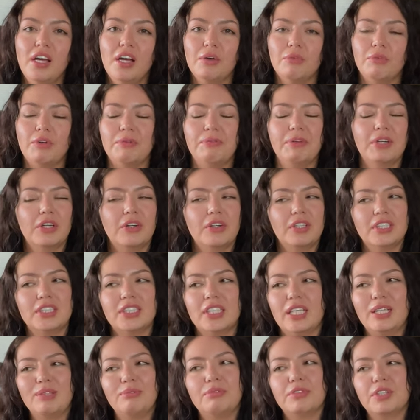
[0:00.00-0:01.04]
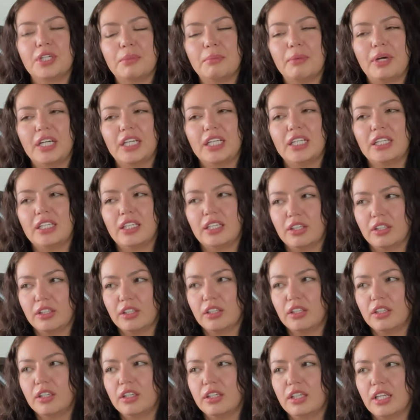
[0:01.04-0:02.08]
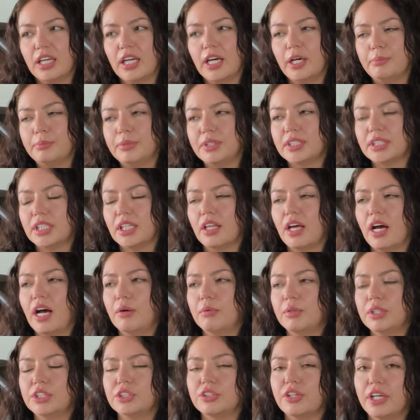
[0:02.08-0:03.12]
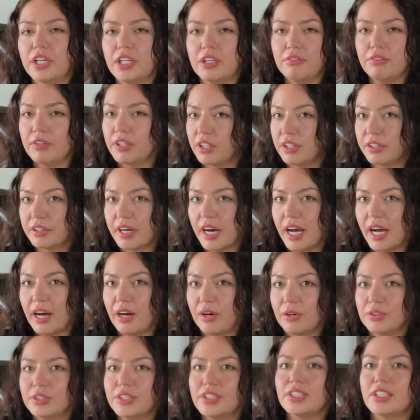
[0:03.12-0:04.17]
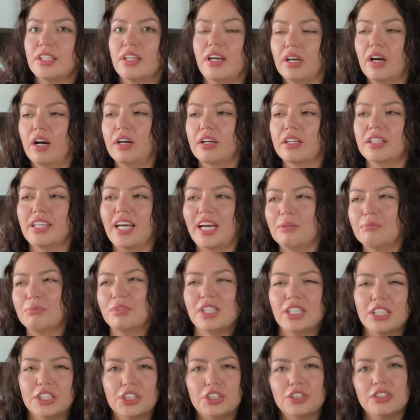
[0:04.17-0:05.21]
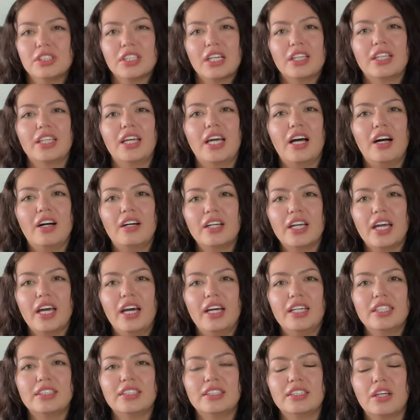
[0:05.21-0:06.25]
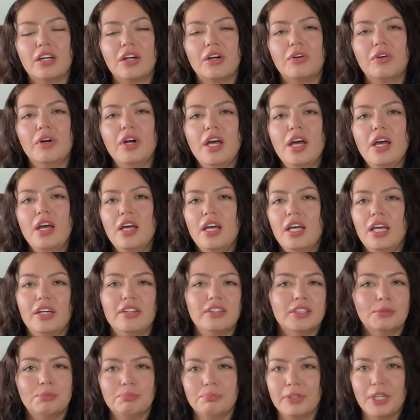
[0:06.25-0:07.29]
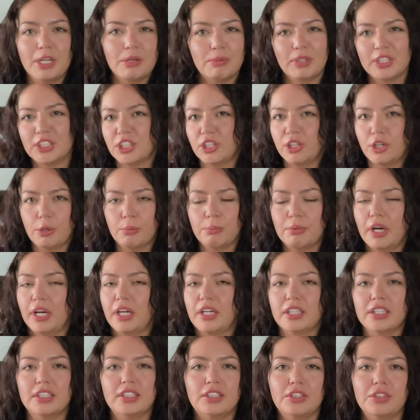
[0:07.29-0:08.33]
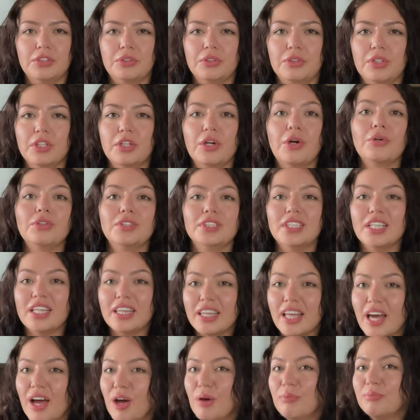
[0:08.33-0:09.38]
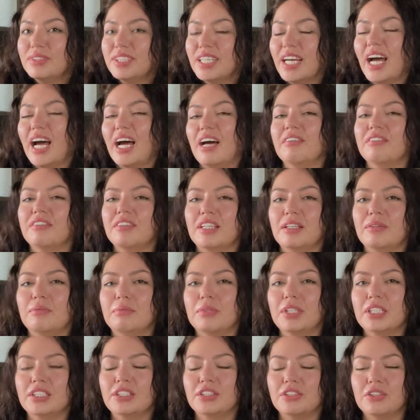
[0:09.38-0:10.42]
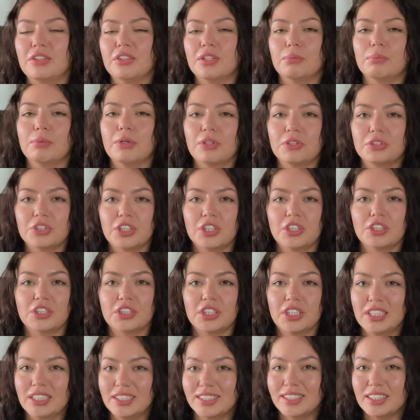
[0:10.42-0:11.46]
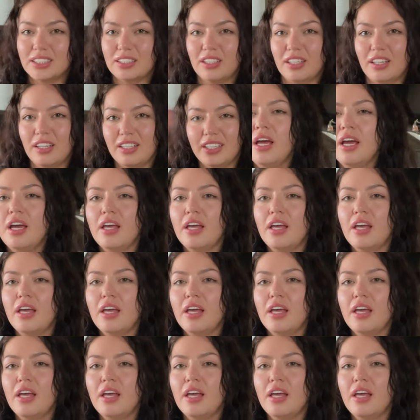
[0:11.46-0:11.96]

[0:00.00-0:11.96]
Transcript: We've been going to them for about a year. They helped us a lot with trying to figure out our alignment issues on the Hellcat. So it was pretty much a no-brainer to go to them to have them do the Pro Charger install.